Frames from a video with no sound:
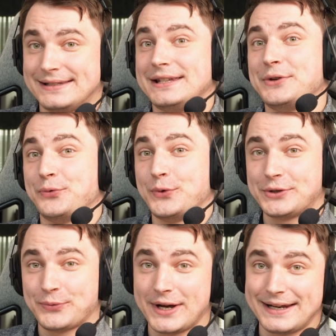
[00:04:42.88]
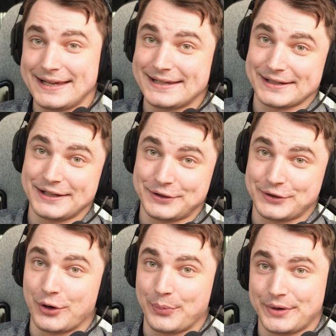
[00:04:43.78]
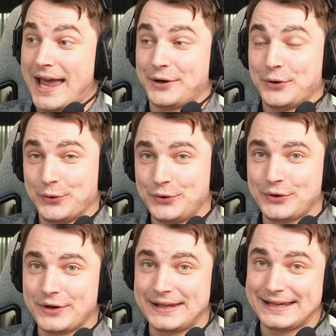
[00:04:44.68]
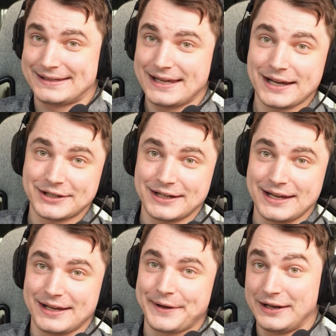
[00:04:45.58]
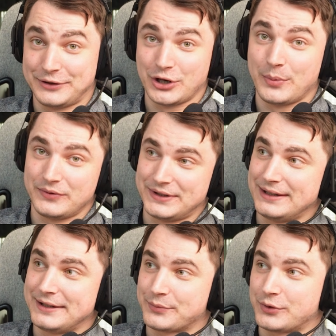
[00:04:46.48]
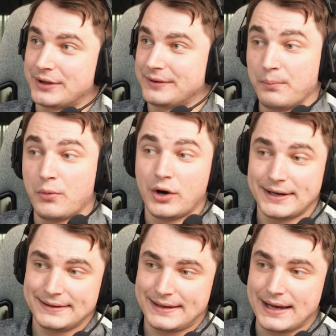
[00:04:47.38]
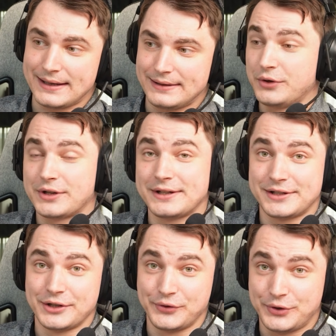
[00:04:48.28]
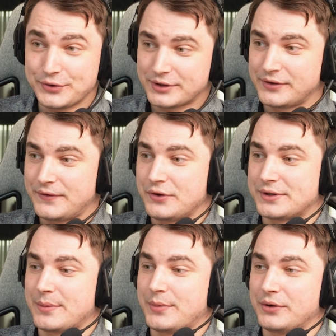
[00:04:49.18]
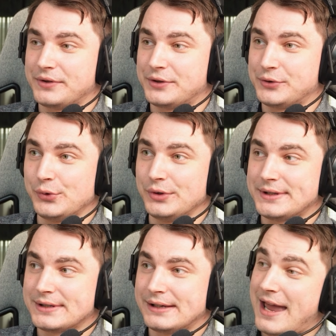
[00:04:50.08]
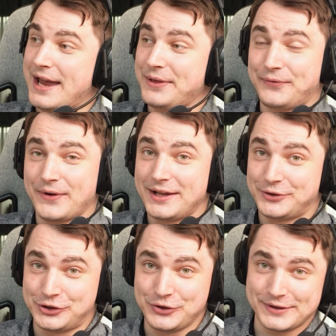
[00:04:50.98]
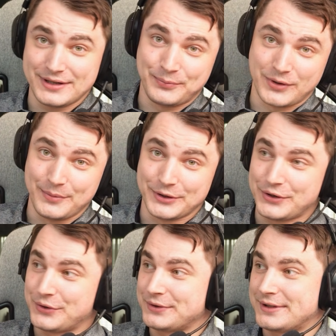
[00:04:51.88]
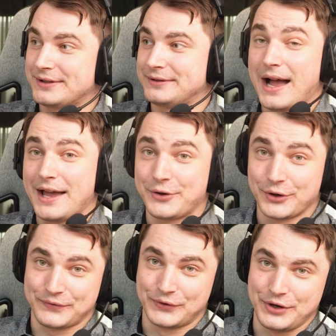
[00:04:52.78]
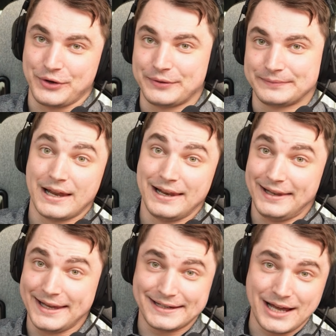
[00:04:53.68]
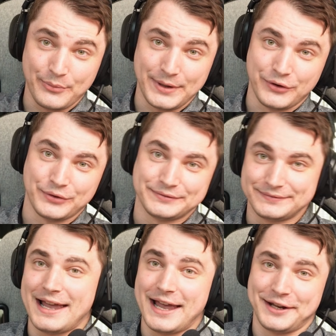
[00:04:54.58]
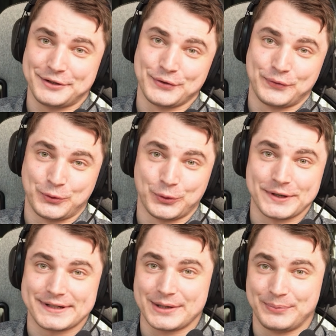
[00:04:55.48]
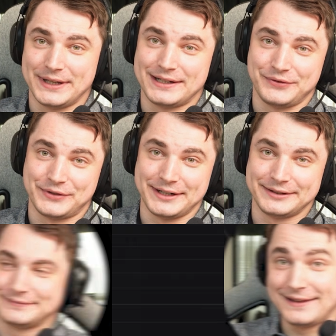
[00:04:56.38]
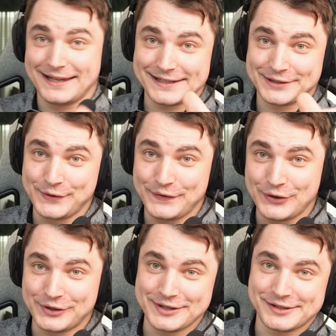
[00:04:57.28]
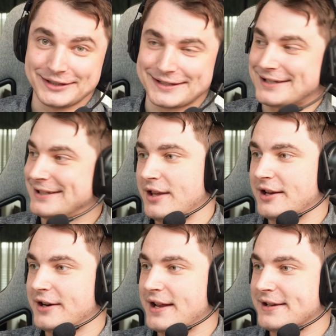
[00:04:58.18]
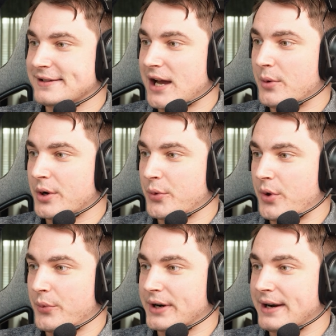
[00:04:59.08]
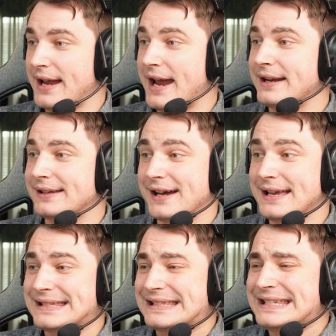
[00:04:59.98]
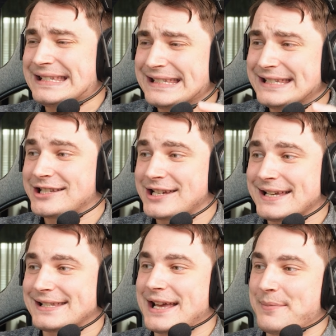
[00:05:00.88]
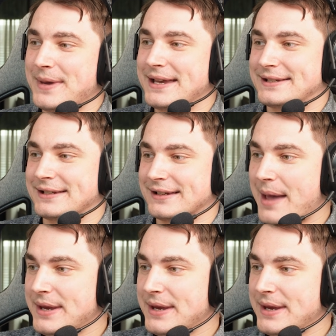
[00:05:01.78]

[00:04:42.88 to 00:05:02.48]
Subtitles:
see which one is on top. And Hunyuan is actually in top of the leaderboard. More than that, you can see user reviews about the tools and find juicy promo codes I got for you. Link down below. and it's of course completely free. And let's review the results. Here is our quiver. And guys, this is just amazing. I